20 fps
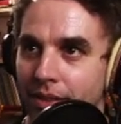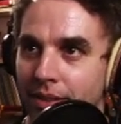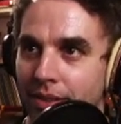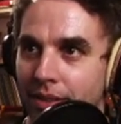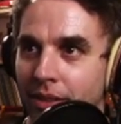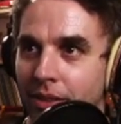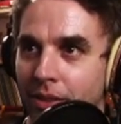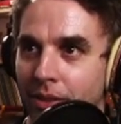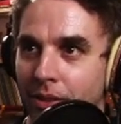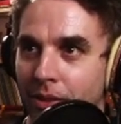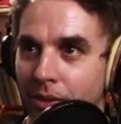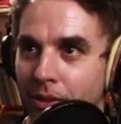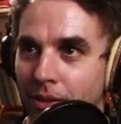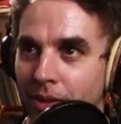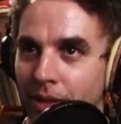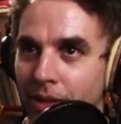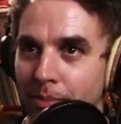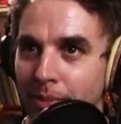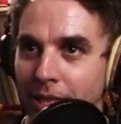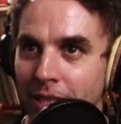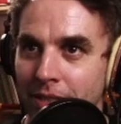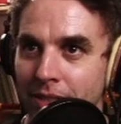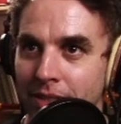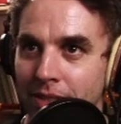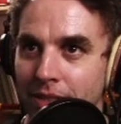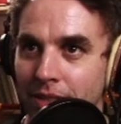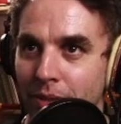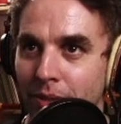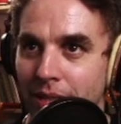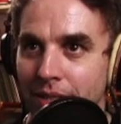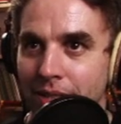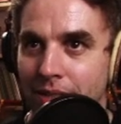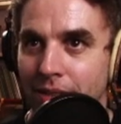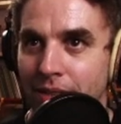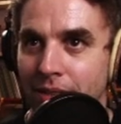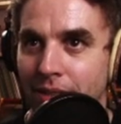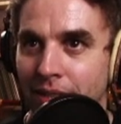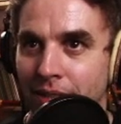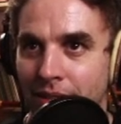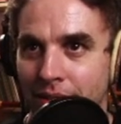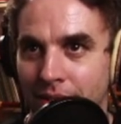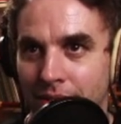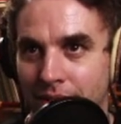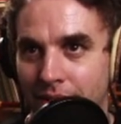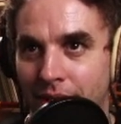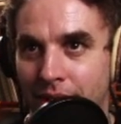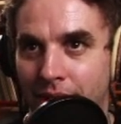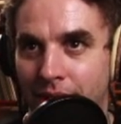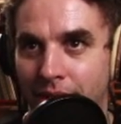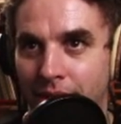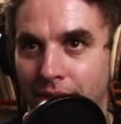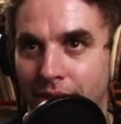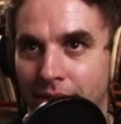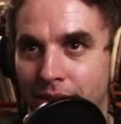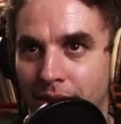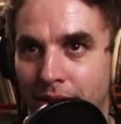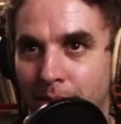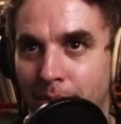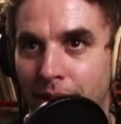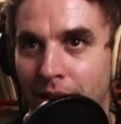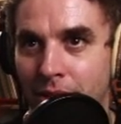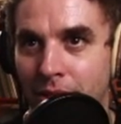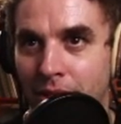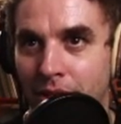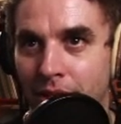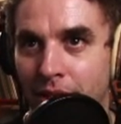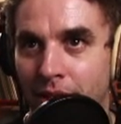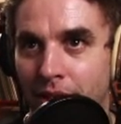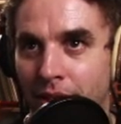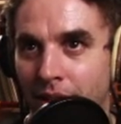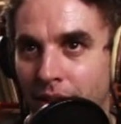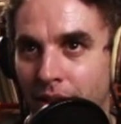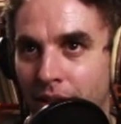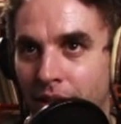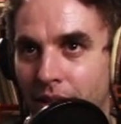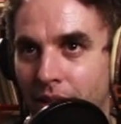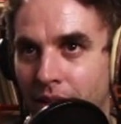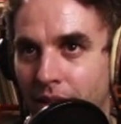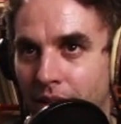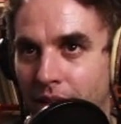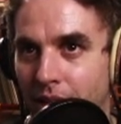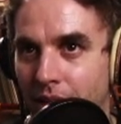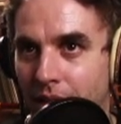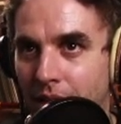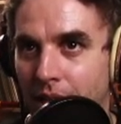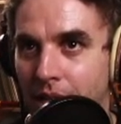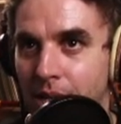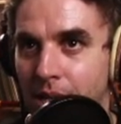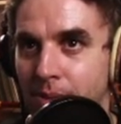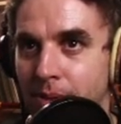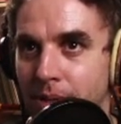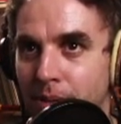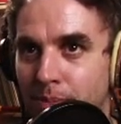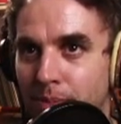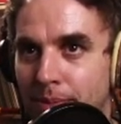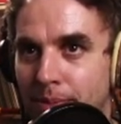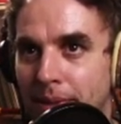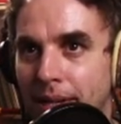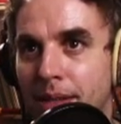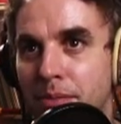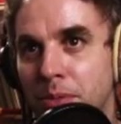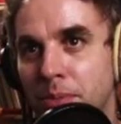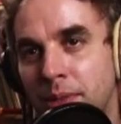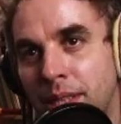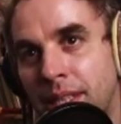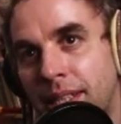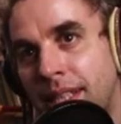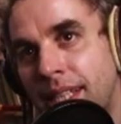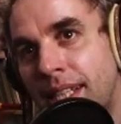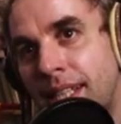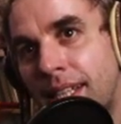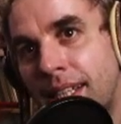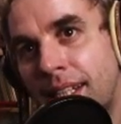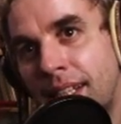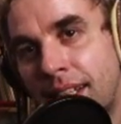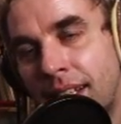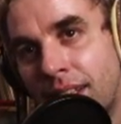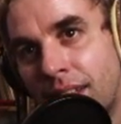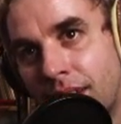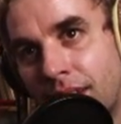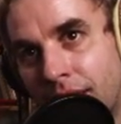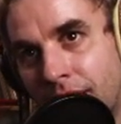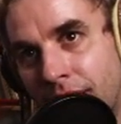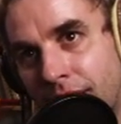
So let me just erase all these and let's imagine I would probably